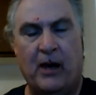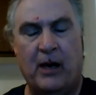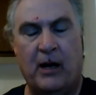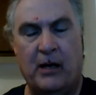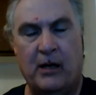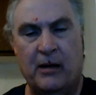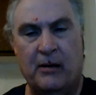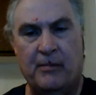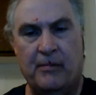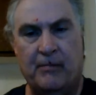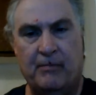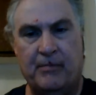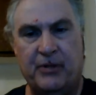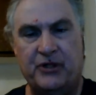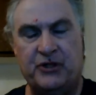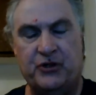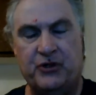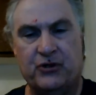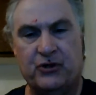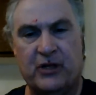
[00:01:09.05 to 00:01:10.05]

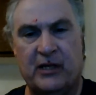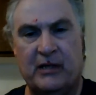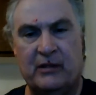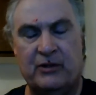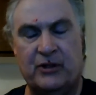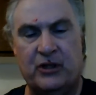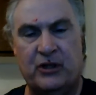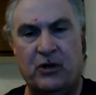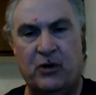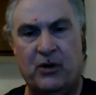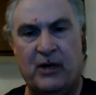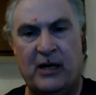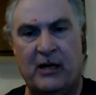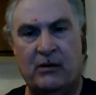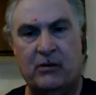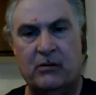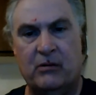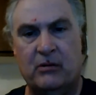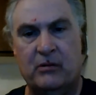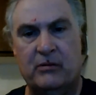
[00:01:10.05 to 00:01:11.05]
But you're allowed to go
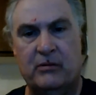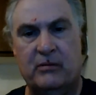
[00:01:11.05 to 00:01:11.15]
out